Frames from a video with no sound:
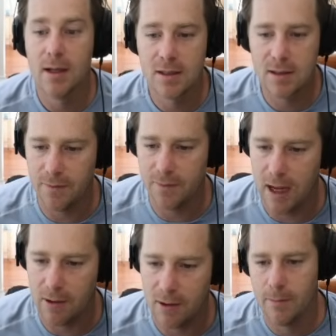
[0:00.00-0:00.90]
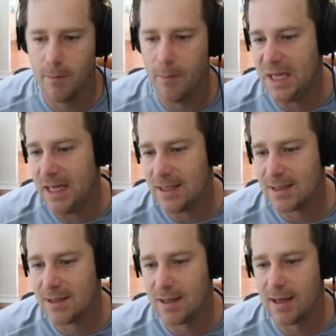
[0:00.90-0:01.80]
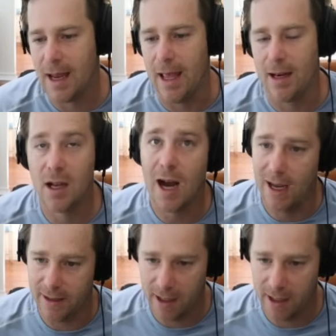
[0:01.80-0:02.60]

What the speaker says: sunflowers, beets, and cotton.